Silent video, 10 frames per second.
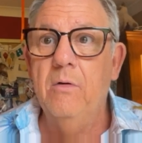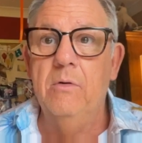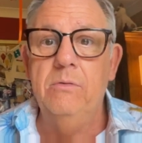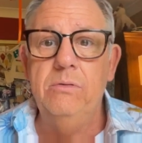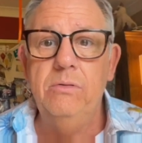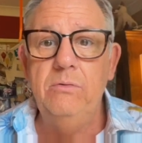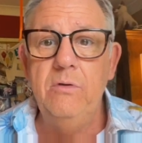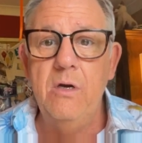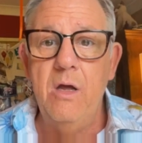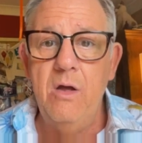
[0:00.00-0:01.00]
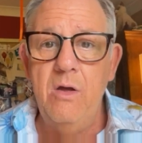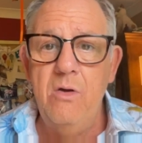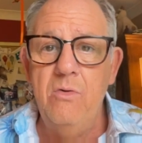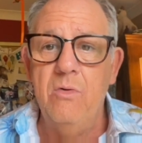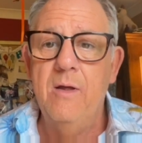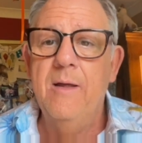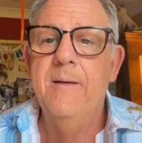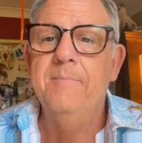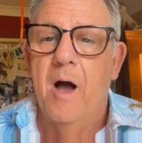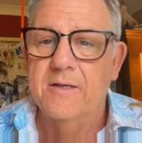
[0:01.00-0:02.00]
Oh, no.
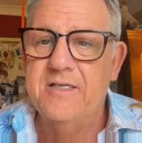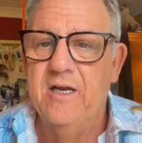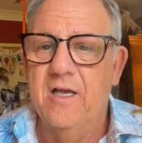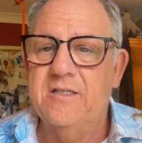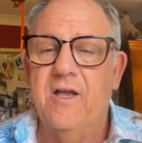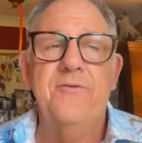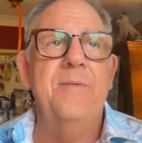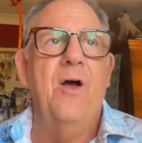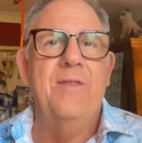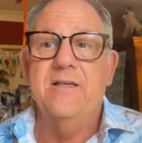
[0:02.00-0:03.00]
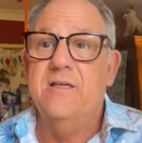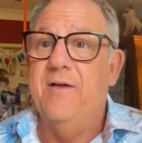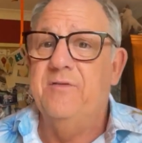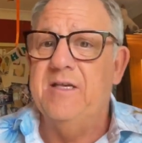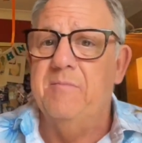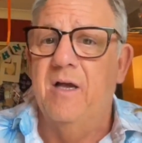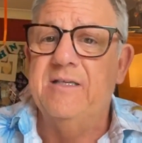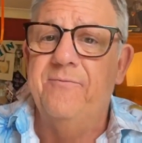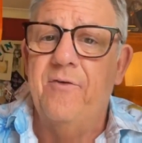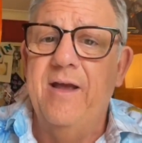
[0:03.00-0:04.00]
Martin asked after me. I haven't seen
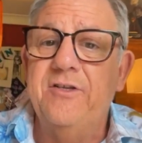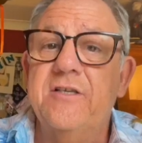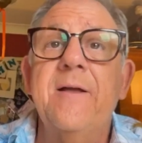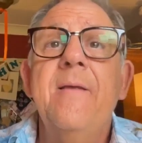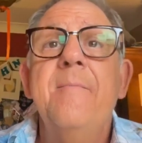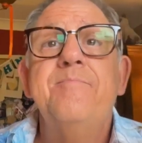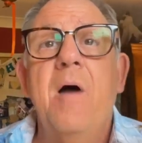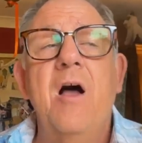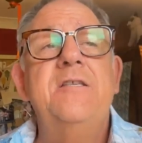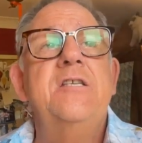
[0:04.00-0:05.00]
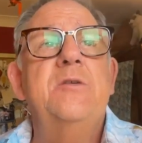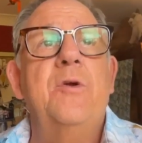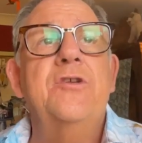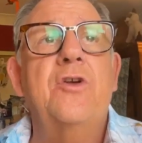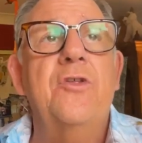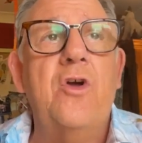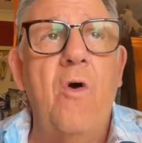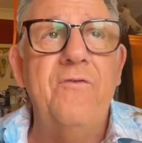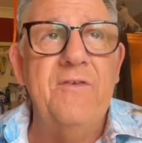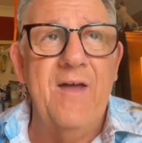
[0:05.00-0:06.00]
Martin for ages. Martin's the one who's got the
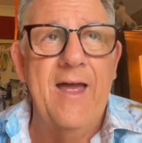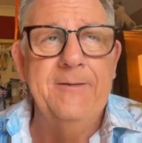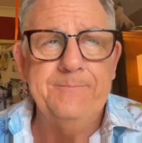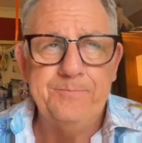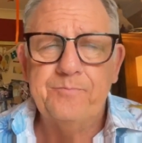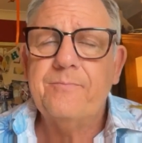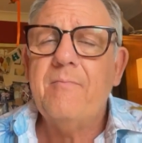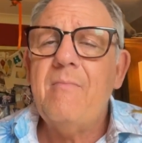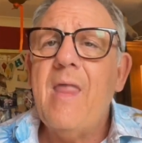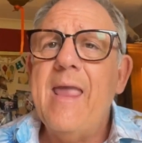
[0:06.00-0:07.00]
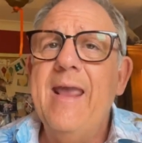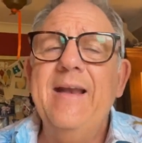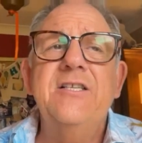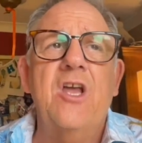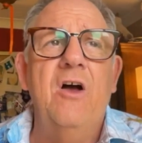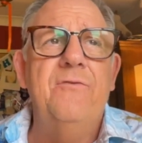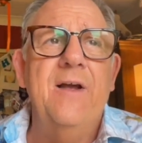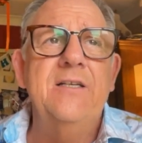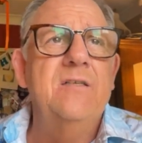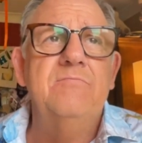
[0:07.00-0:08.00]
coffee van. He and his
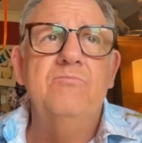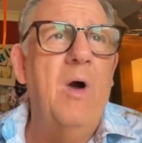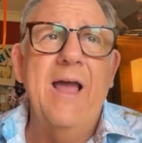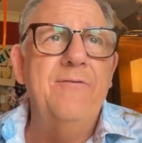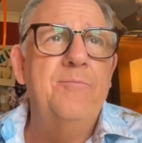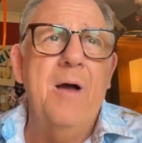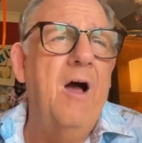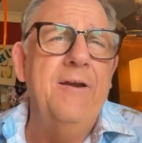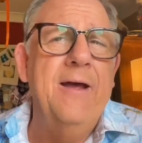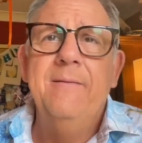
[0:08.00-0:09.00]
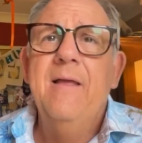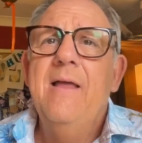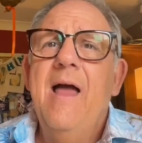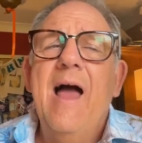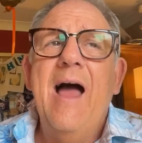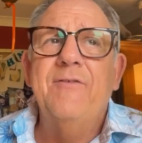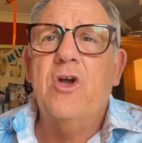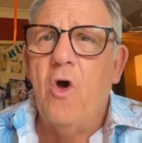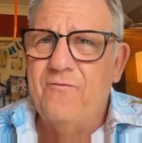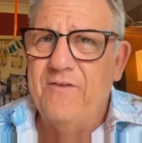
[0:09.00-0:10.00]
girlfriend, wife, partner, have a
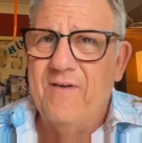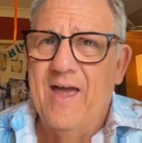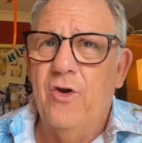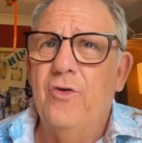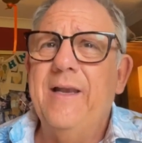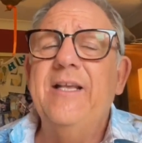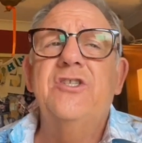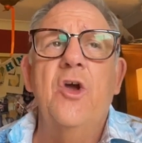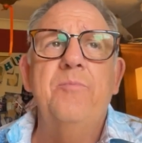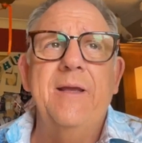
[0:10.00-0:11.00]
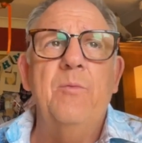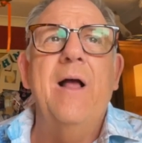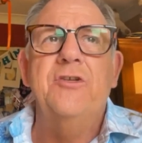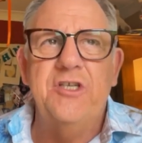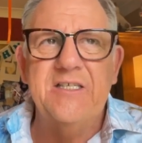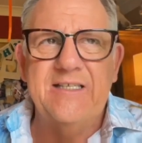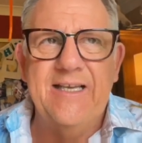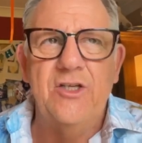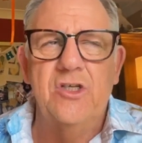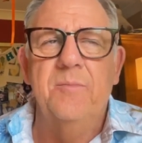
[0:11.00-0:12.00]
coffee van on Liso Beach. Well, she's a
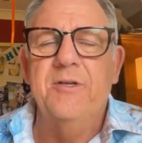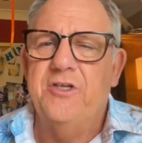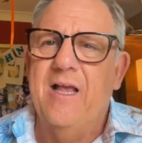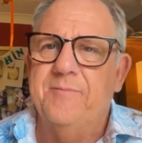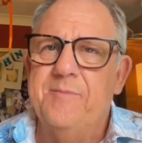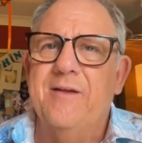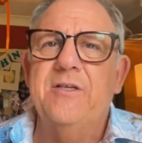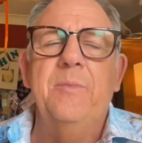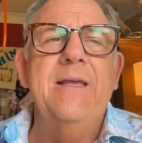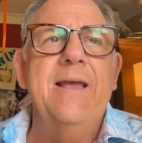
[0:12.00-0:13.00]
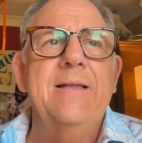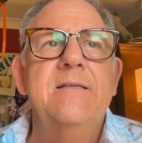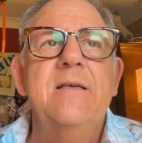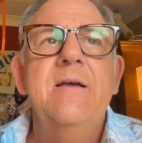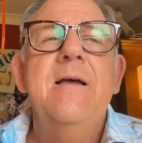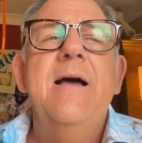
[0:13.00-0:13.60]
teacher, but she helps him out at weekends.